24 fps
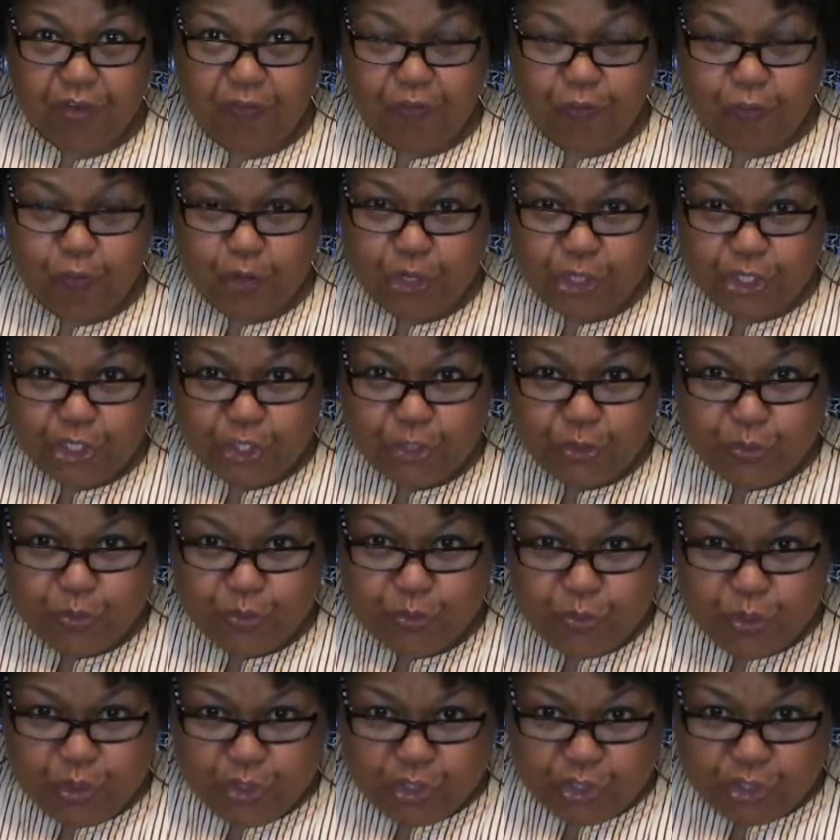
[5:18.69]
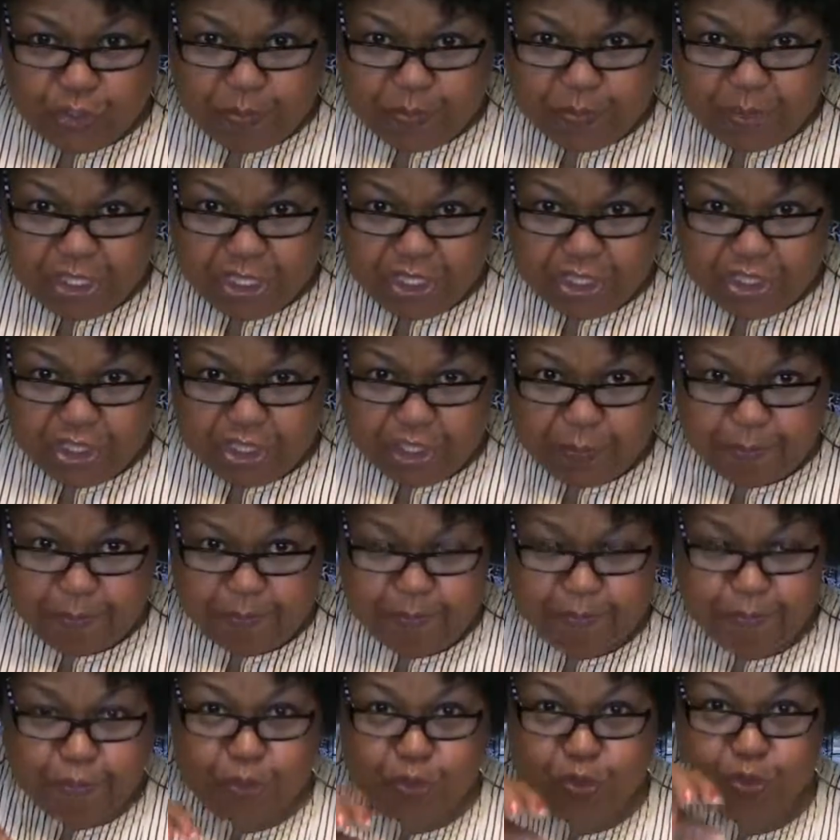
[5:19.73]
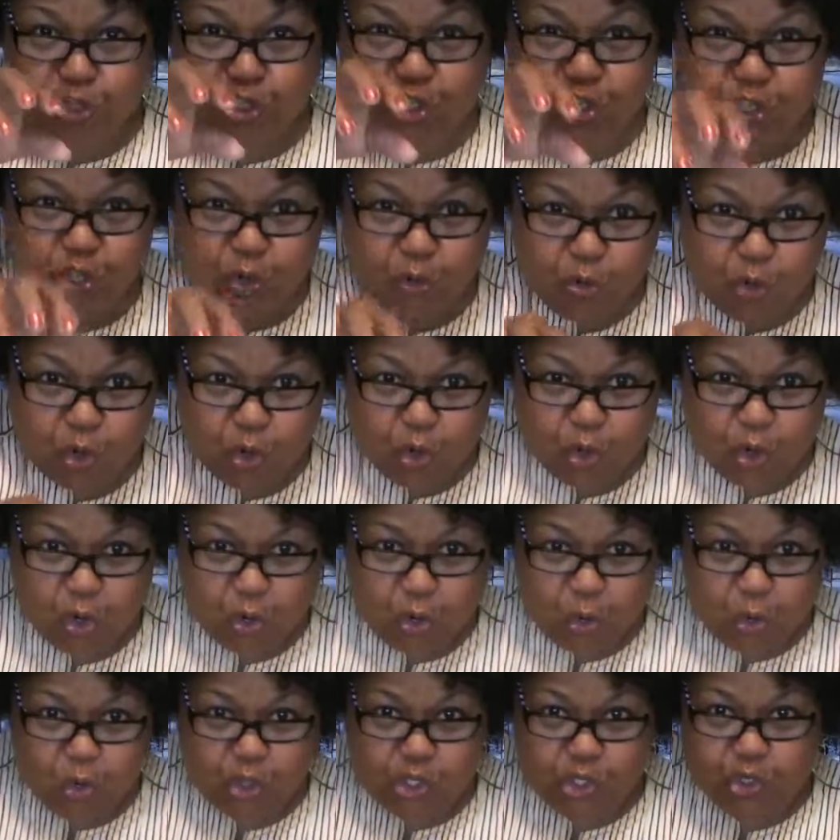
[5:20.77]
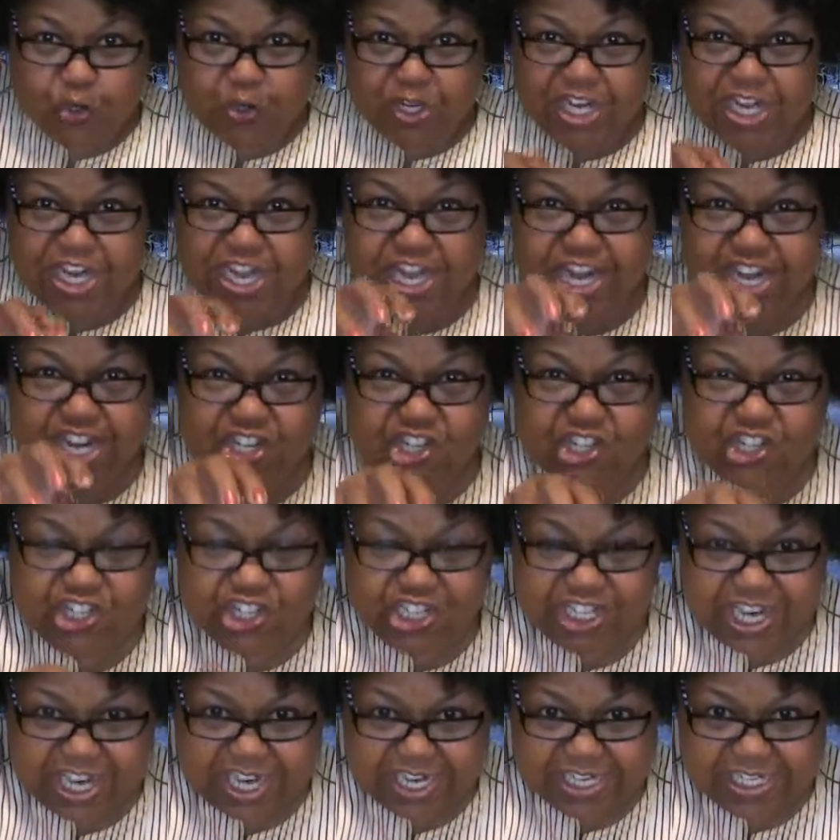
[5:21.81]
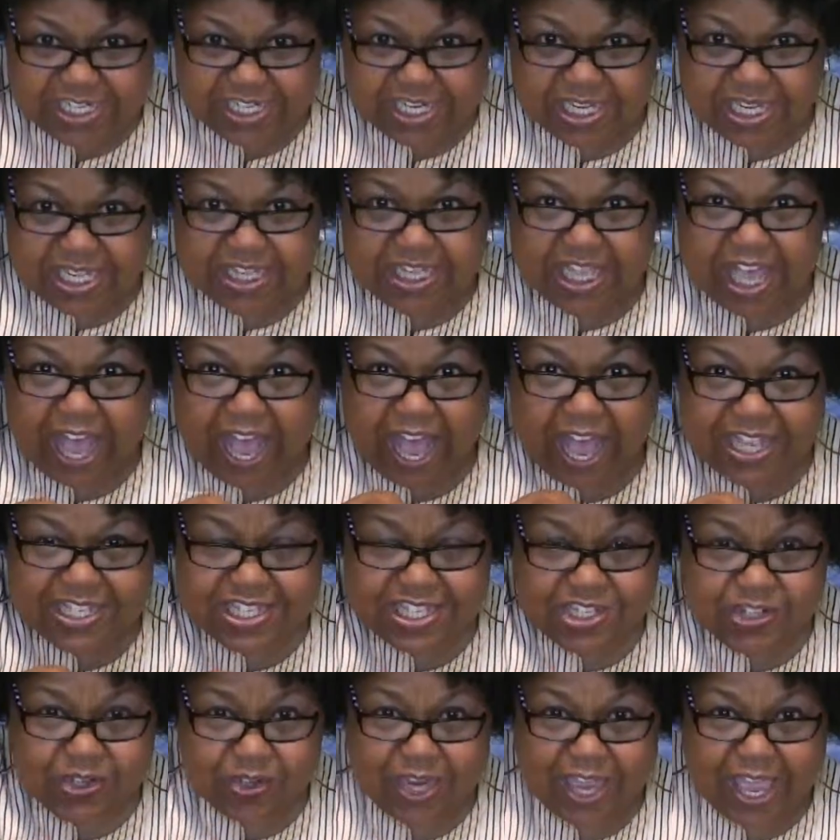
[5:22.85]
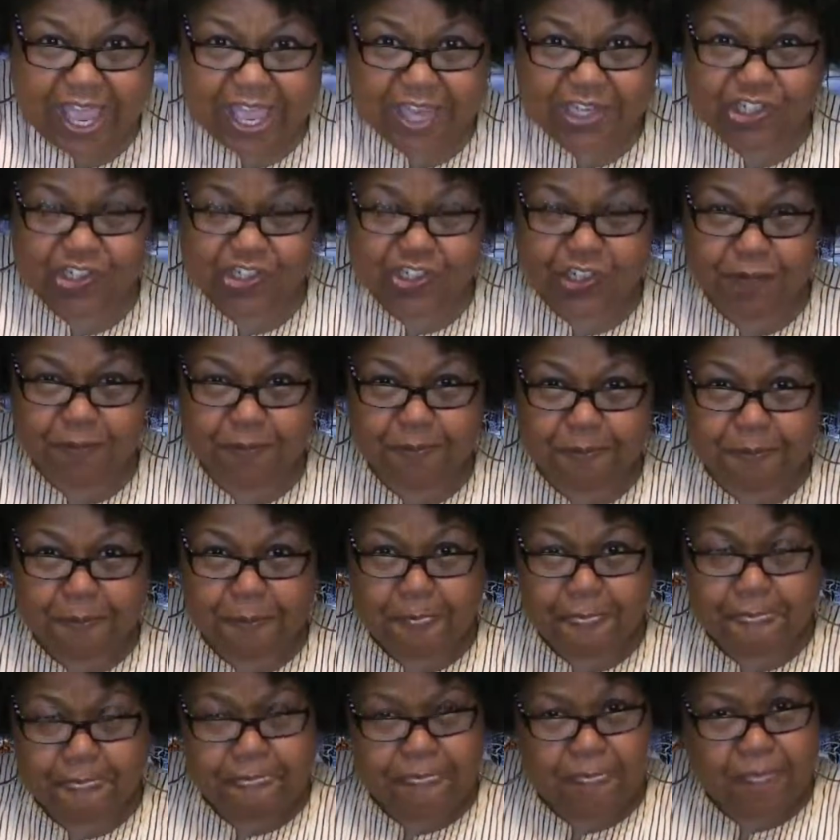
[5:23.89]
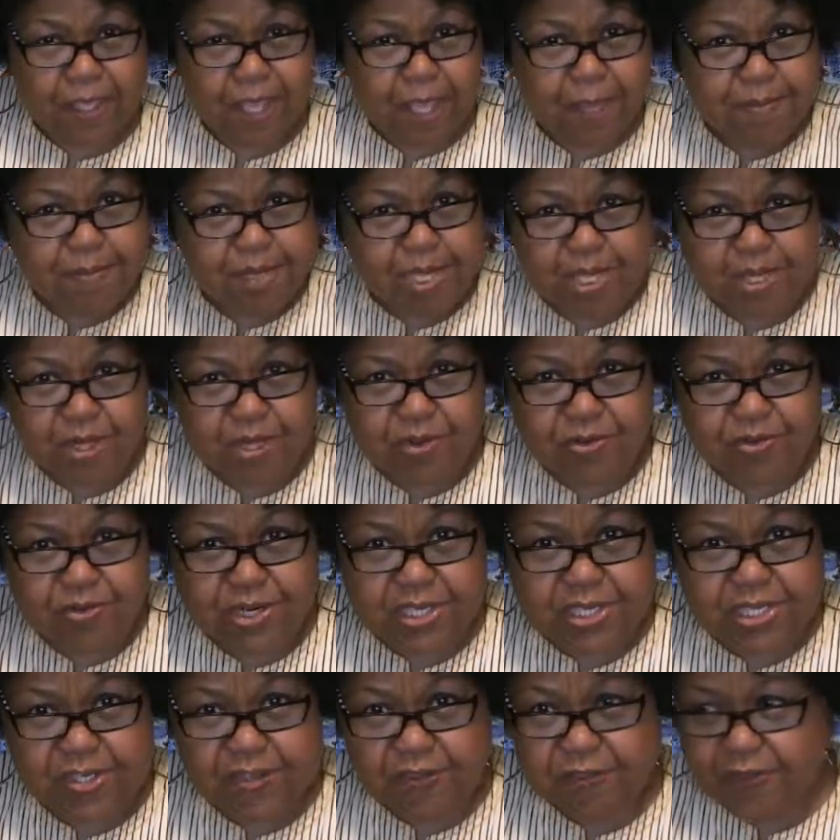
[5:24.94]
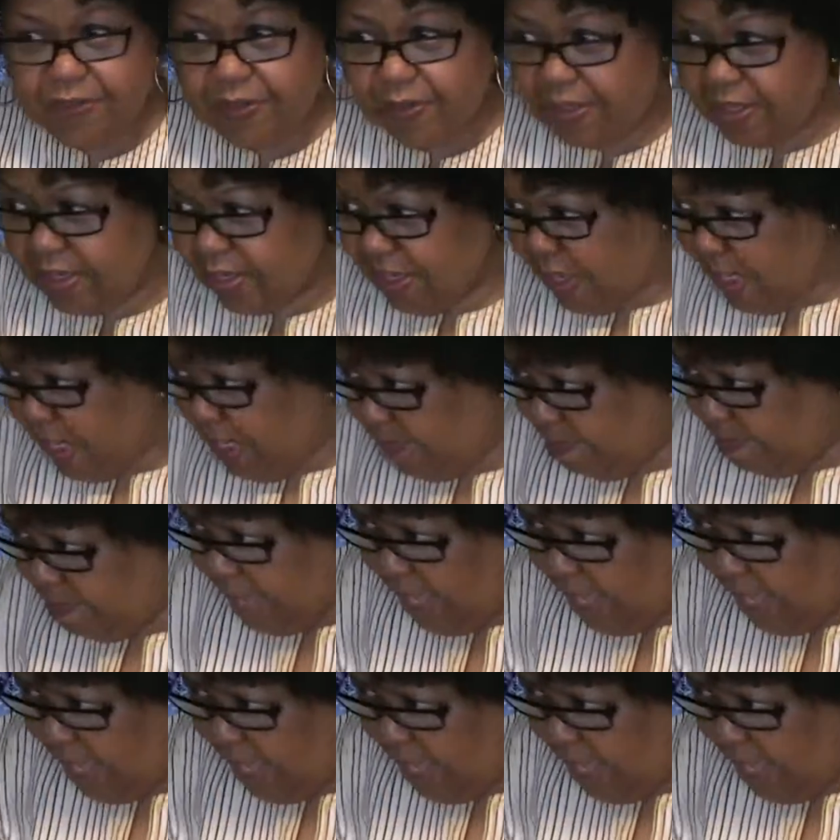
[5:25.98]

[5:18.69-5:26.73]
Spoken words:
for you to be the pursuer or to initiate the hostile action. I'm not aggressive. I am